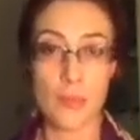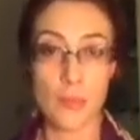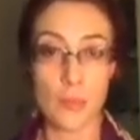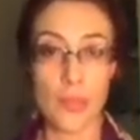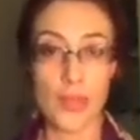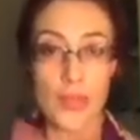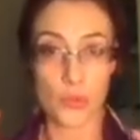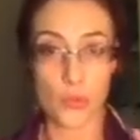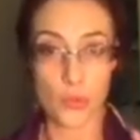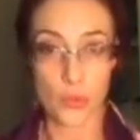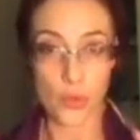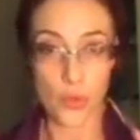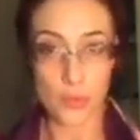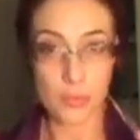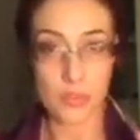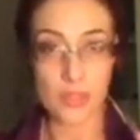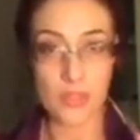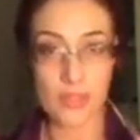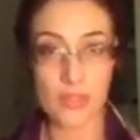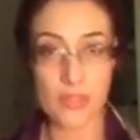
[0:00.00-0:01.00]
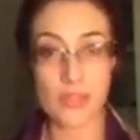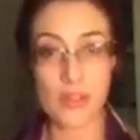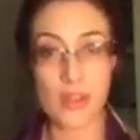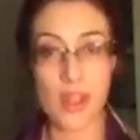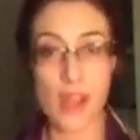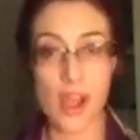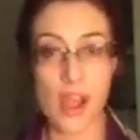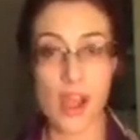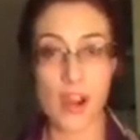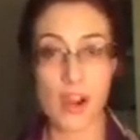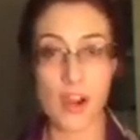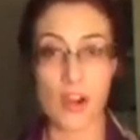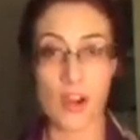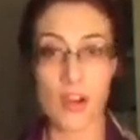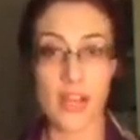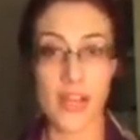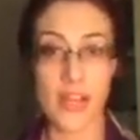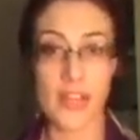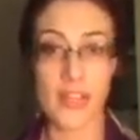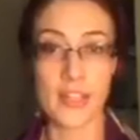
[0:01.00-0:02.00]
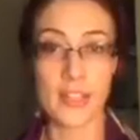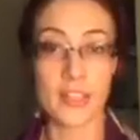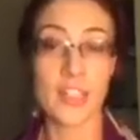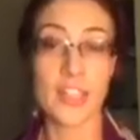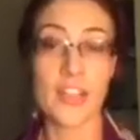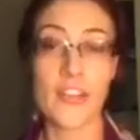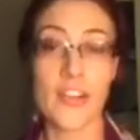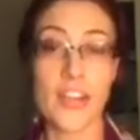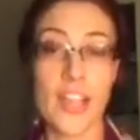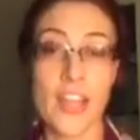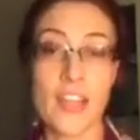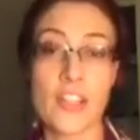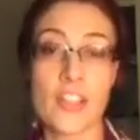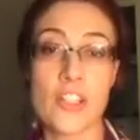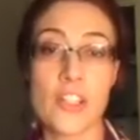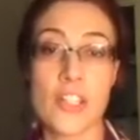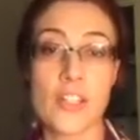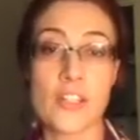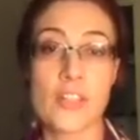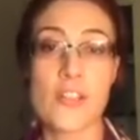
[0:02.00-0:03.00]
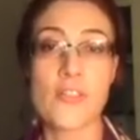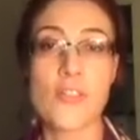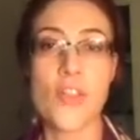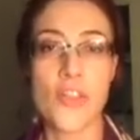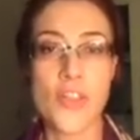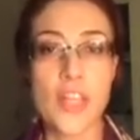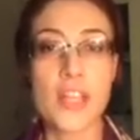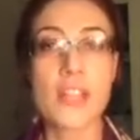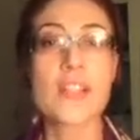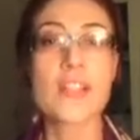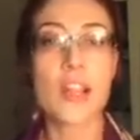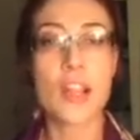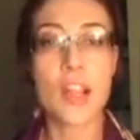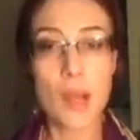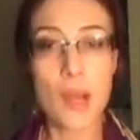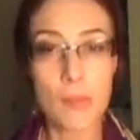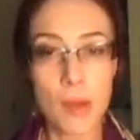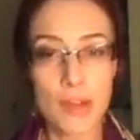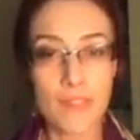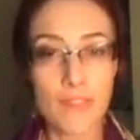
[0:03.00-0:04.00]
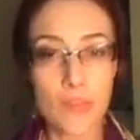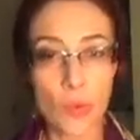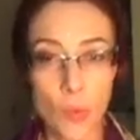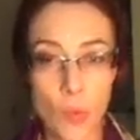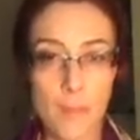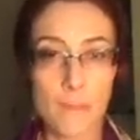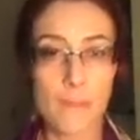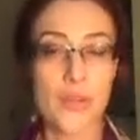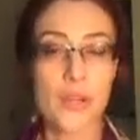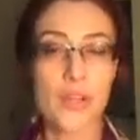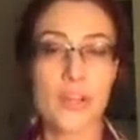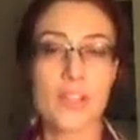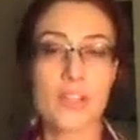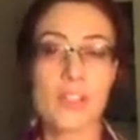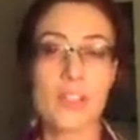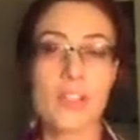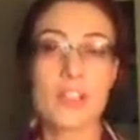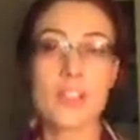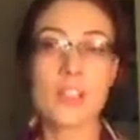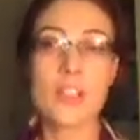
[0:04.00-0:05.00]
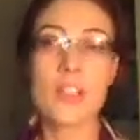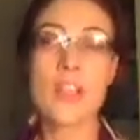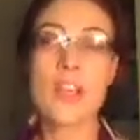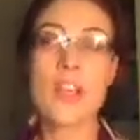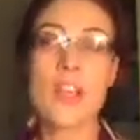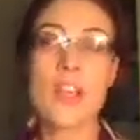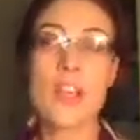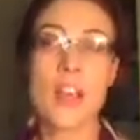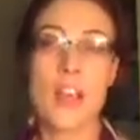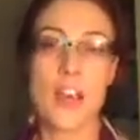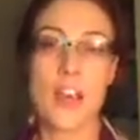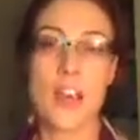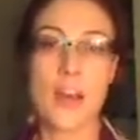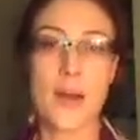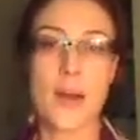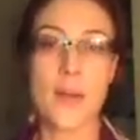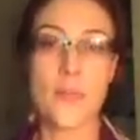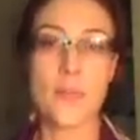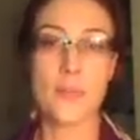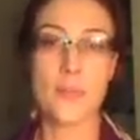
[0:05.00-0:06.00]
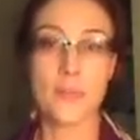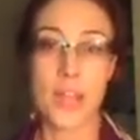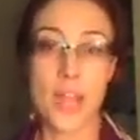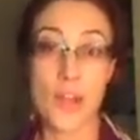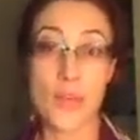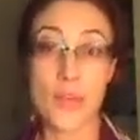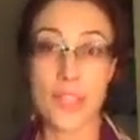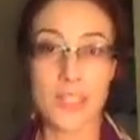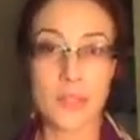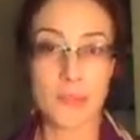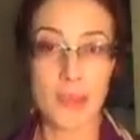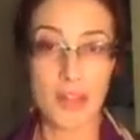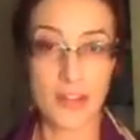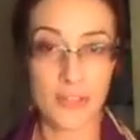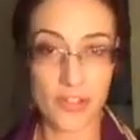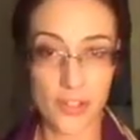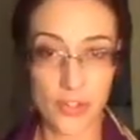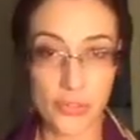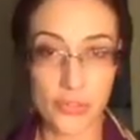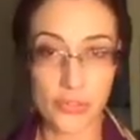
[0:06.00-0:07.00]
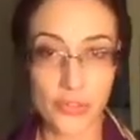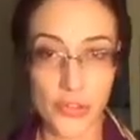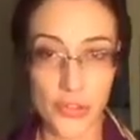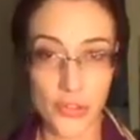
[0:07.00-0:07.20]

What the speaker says: when groups are in clearing energies, that the things that come up for one person are really beneficial for